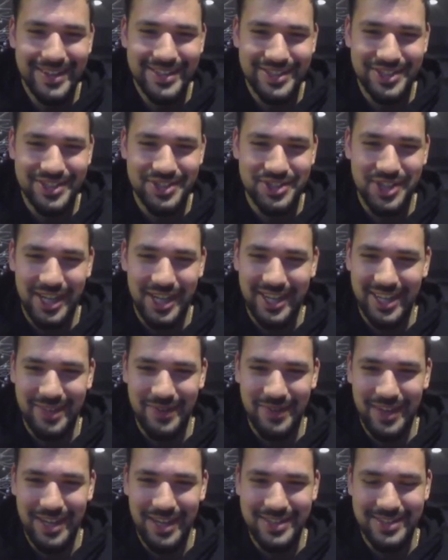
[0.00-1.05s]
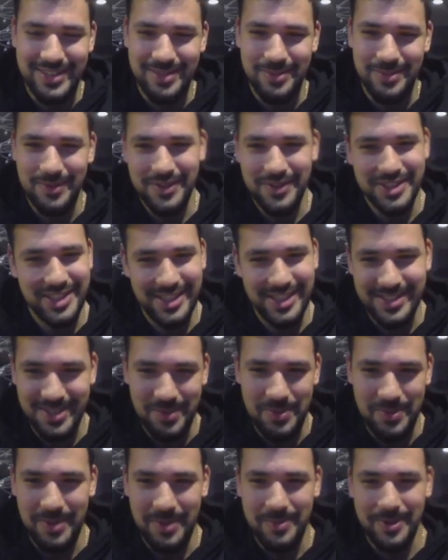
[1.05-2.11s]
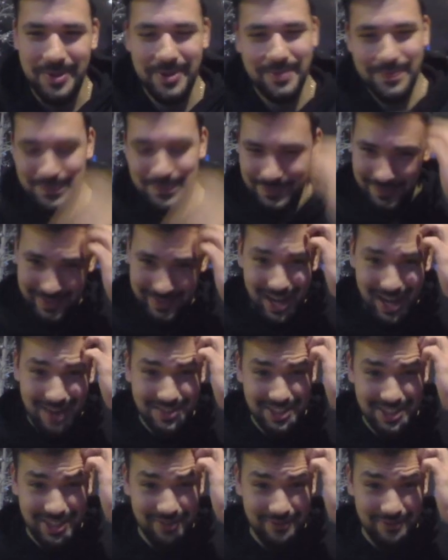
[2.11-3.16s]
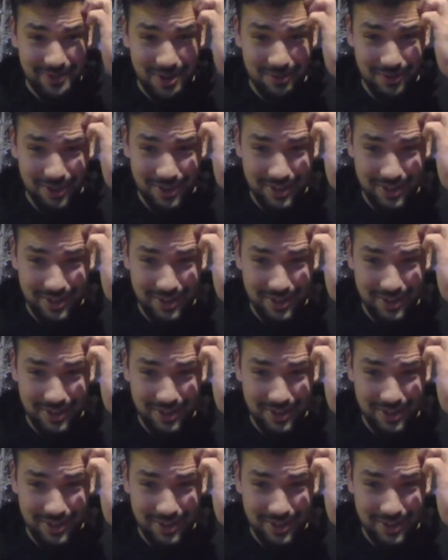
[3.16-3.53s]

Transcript: just checking if he has Nib if he said something, but obviously he didn't fall for it.